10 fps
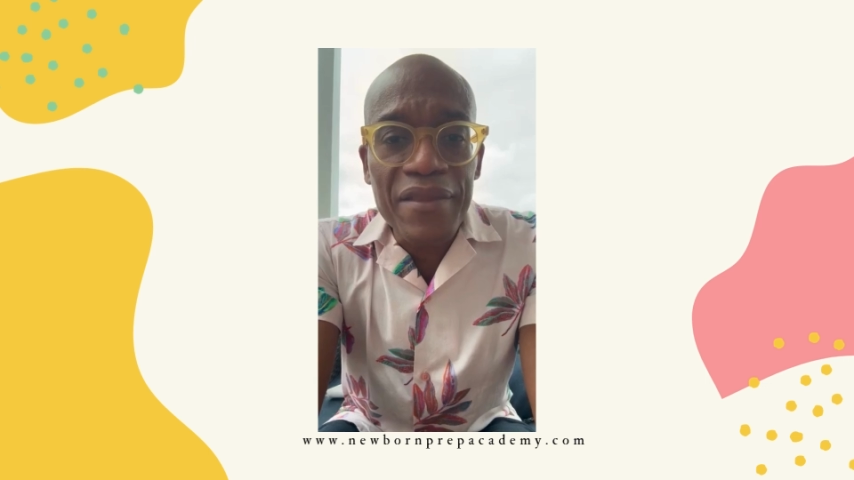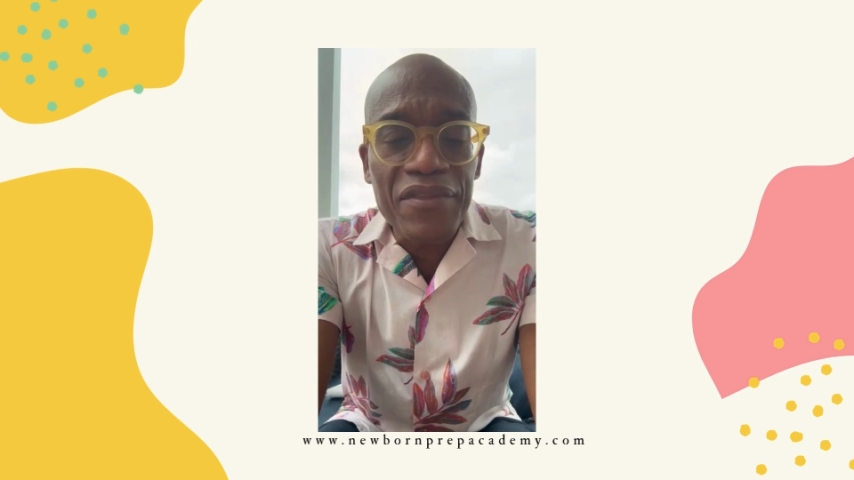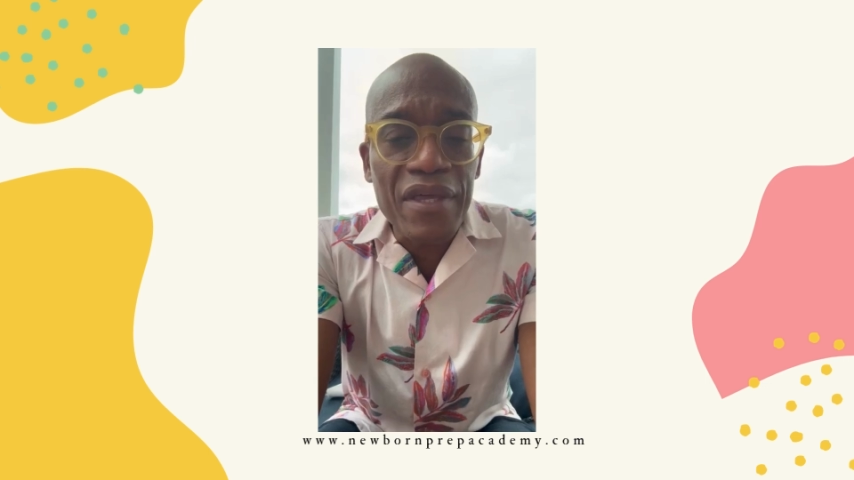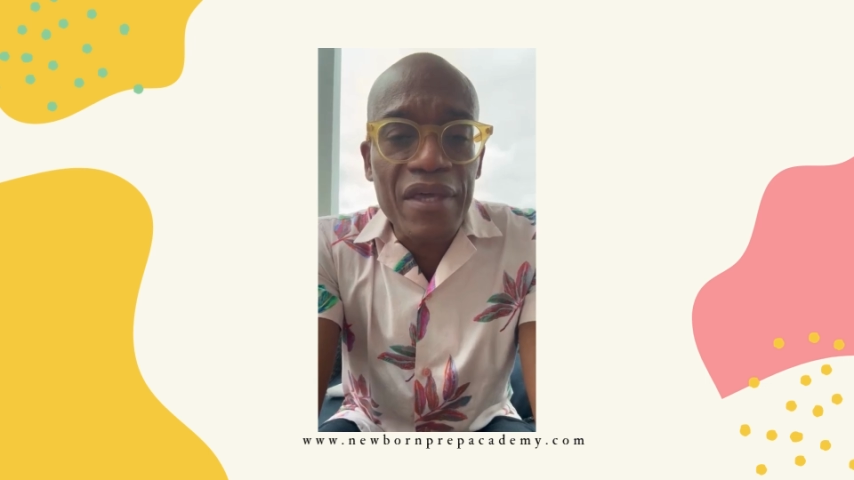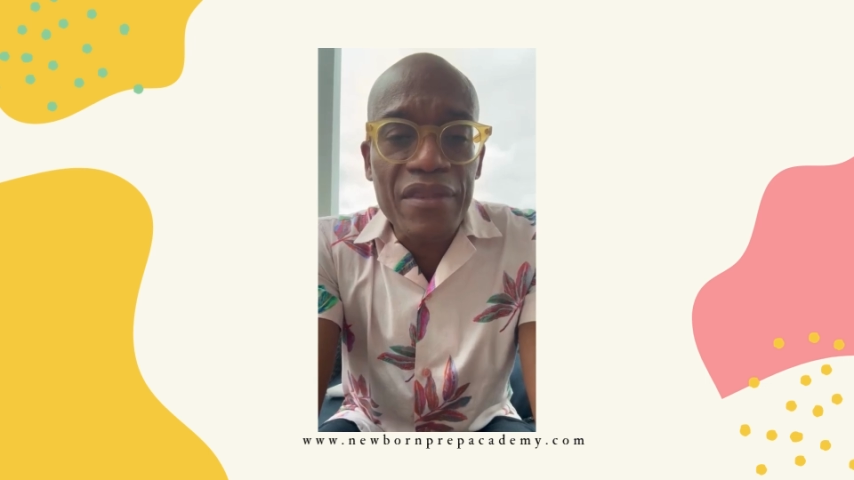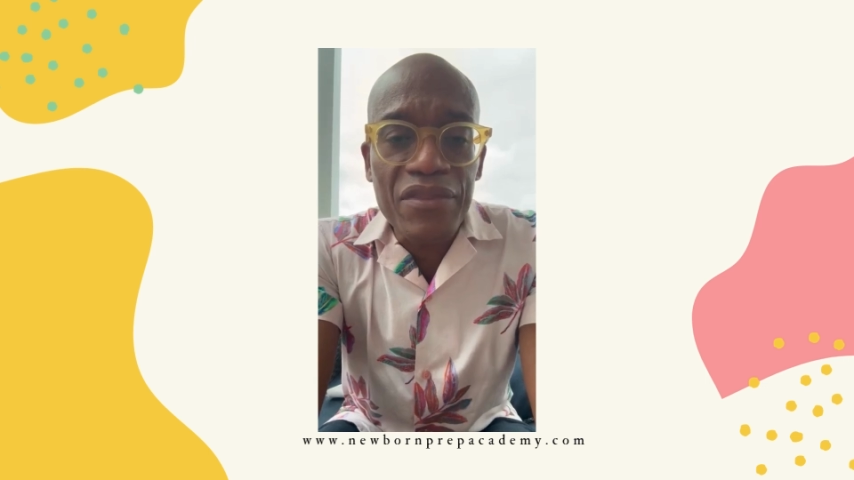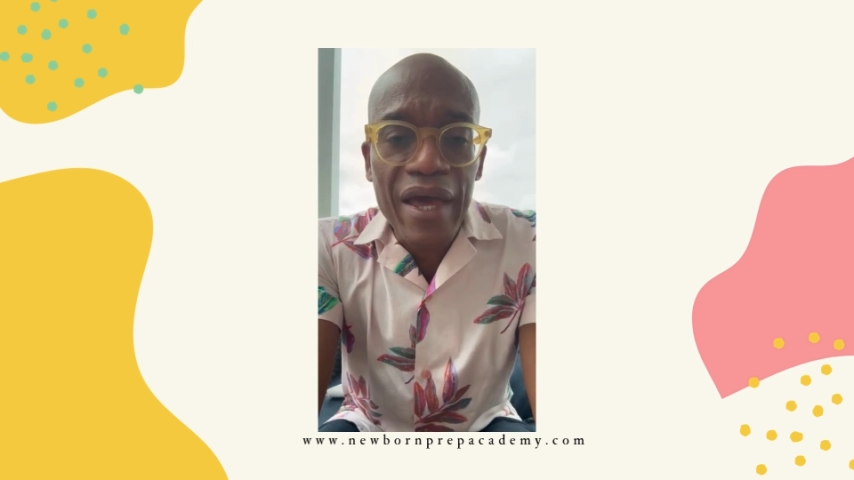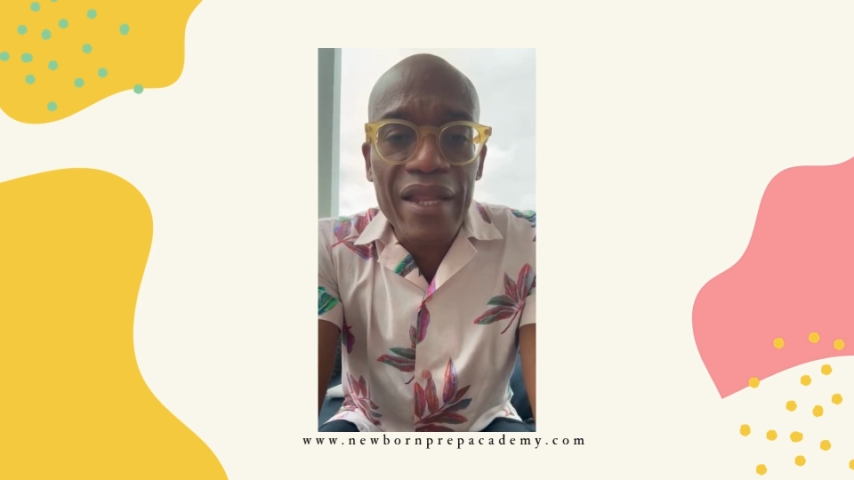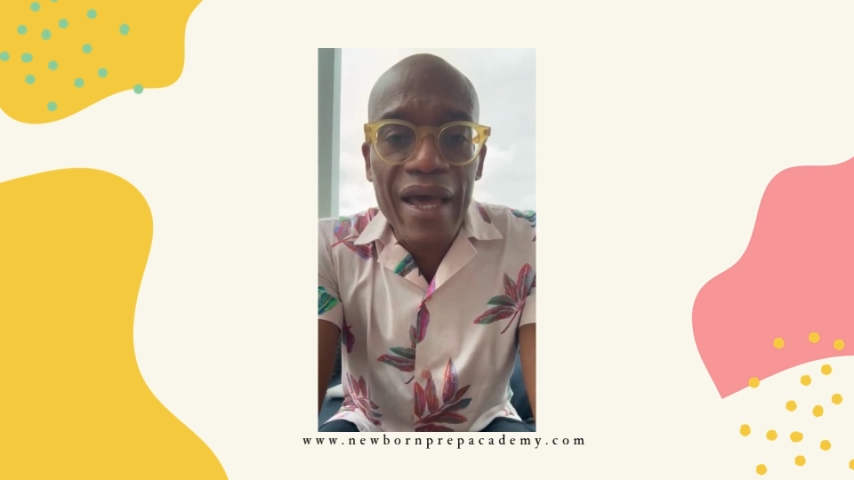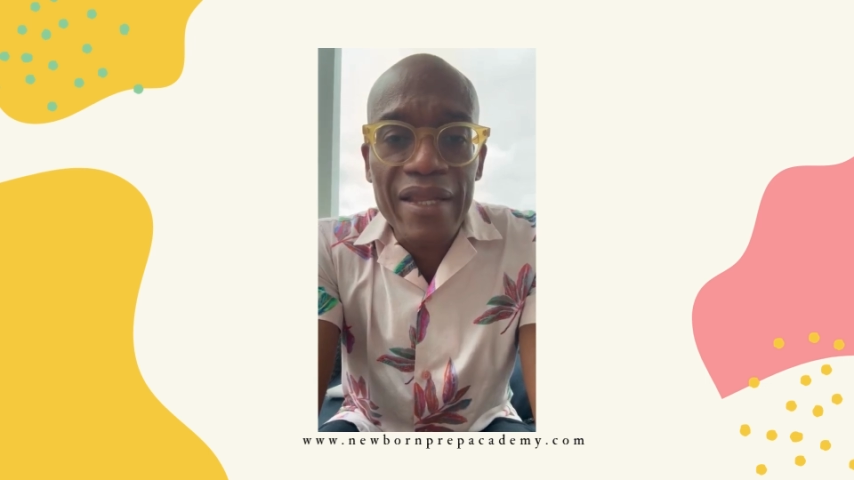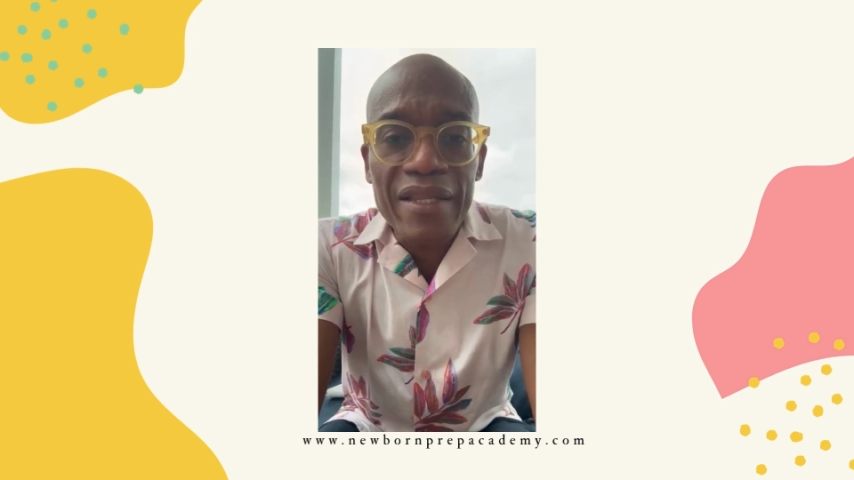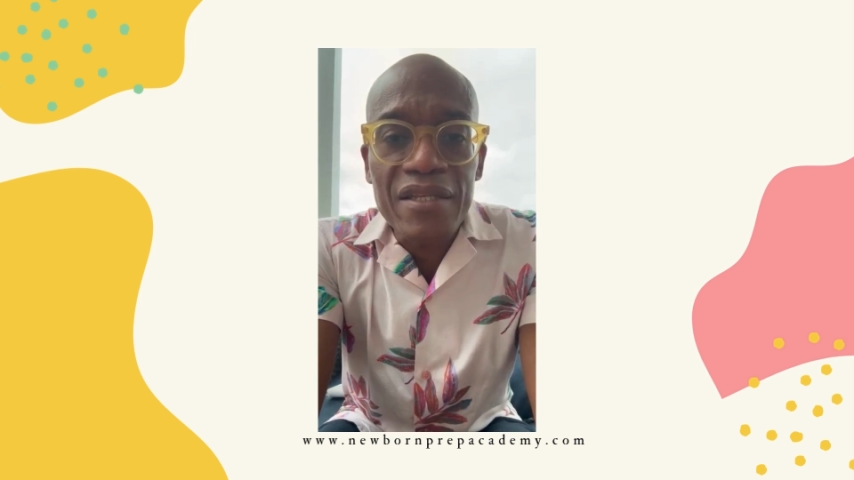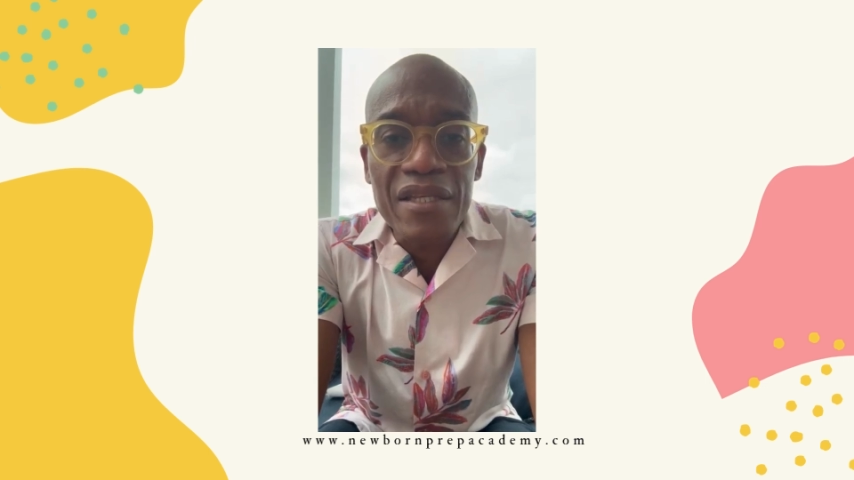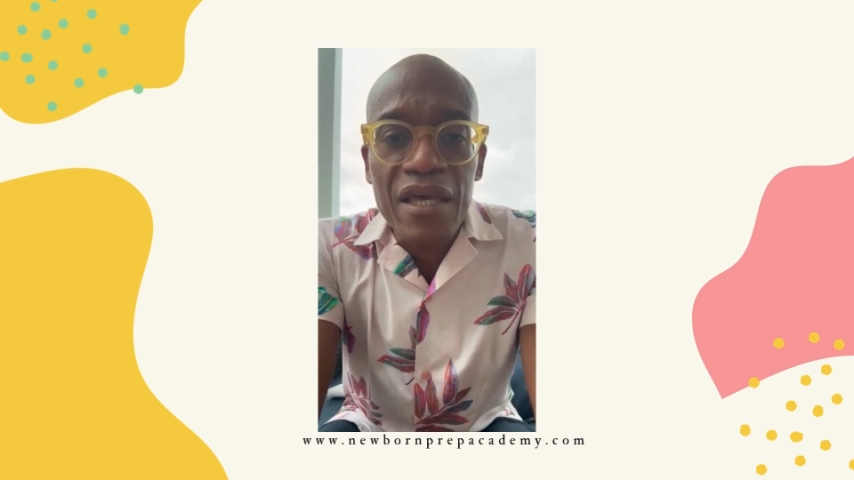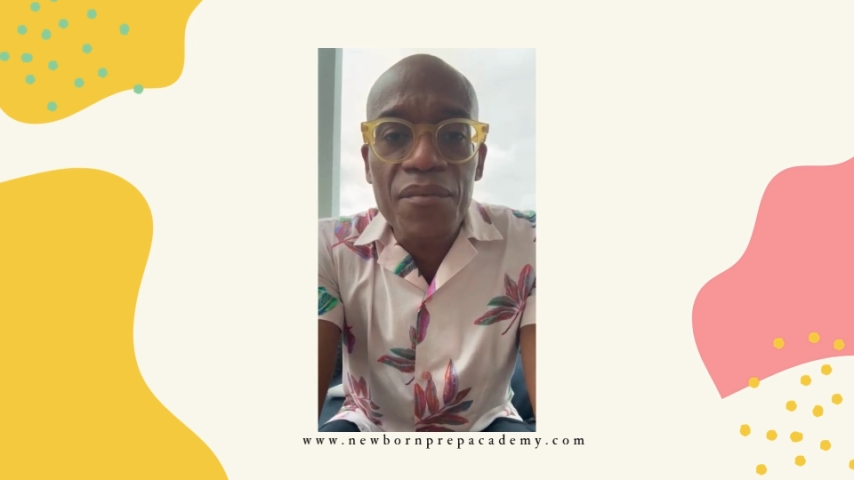think that at the end of
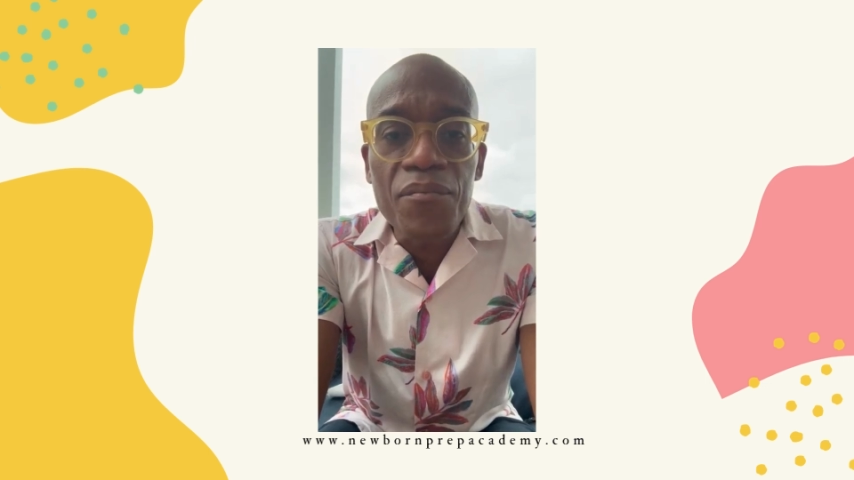the day,